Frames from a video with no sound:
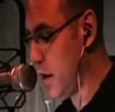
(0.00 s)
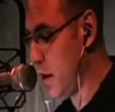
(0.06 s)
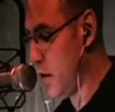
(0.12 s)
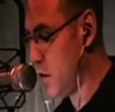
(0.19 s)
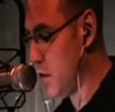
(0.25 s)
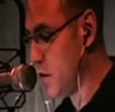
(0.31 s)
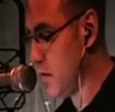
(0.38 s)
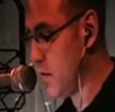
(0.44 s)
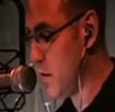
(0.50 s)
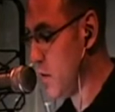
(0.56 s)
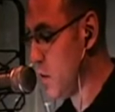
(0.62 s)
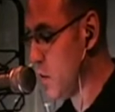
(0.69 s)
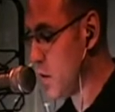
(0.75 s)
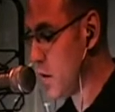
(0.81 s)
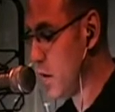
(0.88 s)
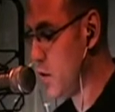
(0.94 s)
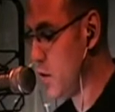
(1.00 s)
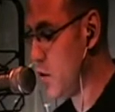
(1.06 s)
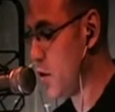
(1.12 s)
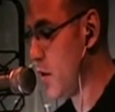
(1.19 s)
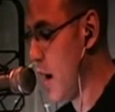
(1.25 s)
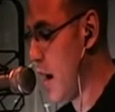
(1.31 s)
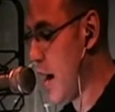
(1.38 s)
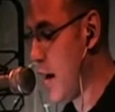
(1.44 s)
In the interest of full
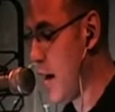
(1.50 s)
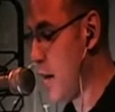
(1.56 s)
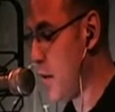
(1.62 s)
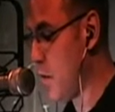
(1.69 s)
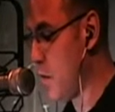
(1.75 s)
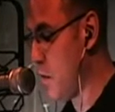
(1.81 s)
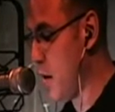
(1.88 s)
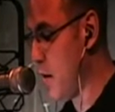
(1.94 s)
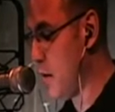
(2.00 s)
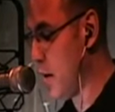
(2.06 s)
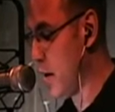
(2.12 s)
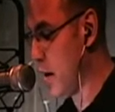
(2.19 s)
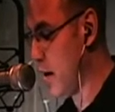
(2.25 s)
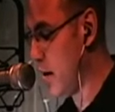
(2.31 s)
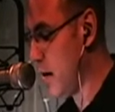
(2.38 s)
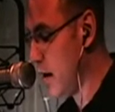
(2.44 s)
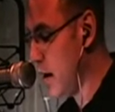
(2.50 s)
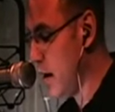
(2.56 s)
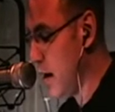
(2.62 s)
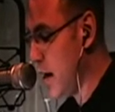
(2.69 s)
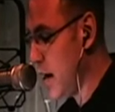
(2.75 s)
disclosure, I am a Republican.